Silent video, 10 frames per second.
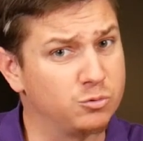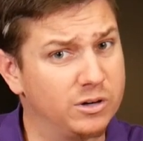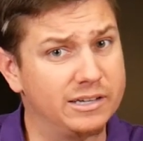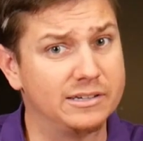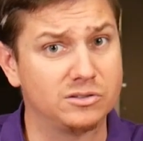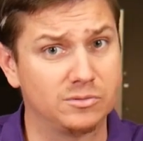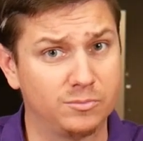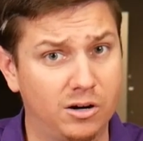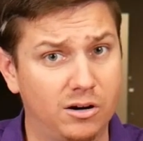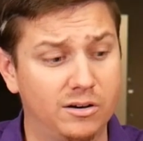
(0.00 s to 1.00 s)
really
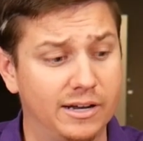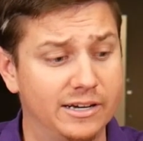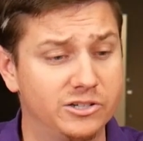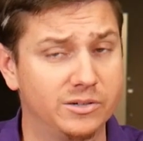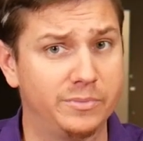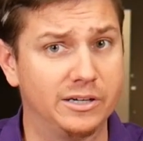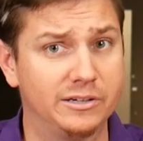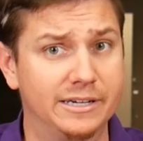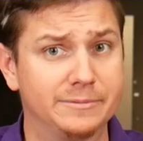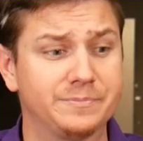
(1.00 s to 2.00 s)
small engine
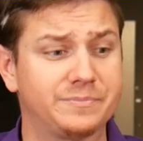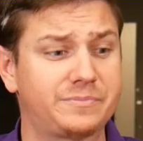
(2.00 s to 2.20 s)
building.